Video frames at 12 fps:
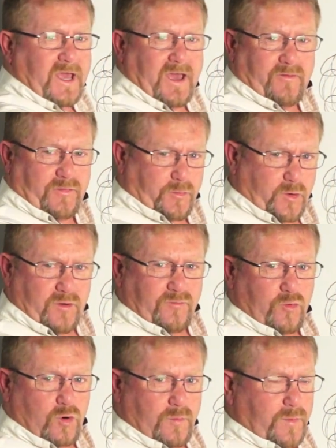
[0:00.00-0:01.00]
have 3 or
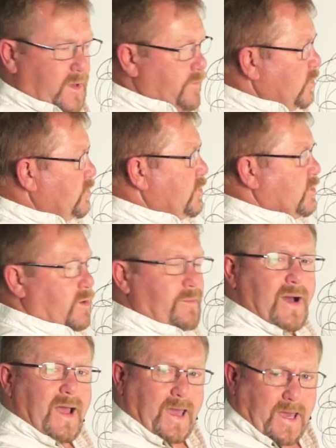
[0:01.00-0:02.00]
4 people doing it
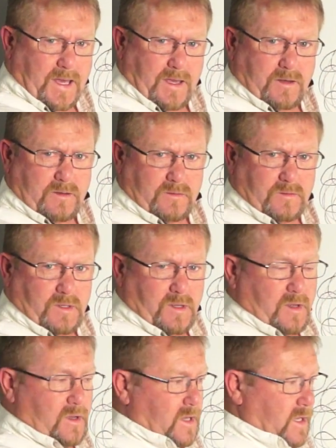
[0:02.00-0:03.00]
by hand
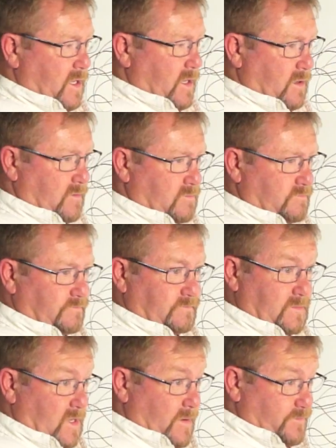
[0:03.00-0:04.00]
and
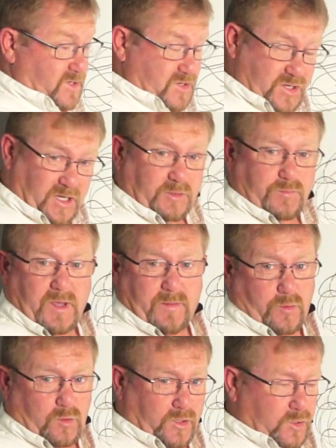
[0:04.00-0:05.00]
up to 6
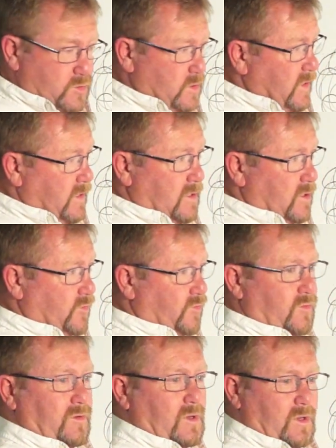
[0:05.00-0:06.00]
people. Usually
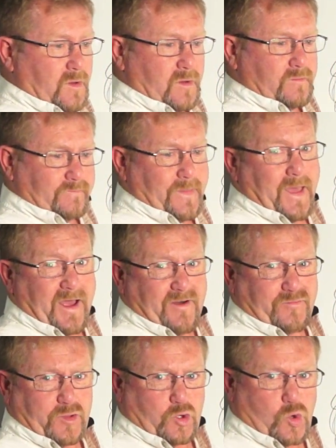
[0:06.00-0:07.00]
there's
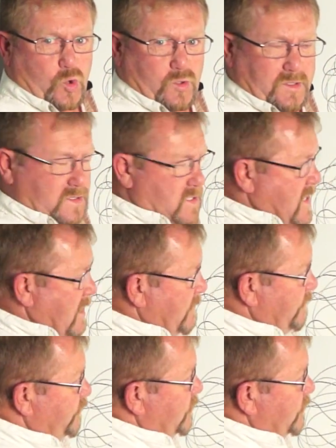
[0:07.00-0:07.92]
half the crew is there.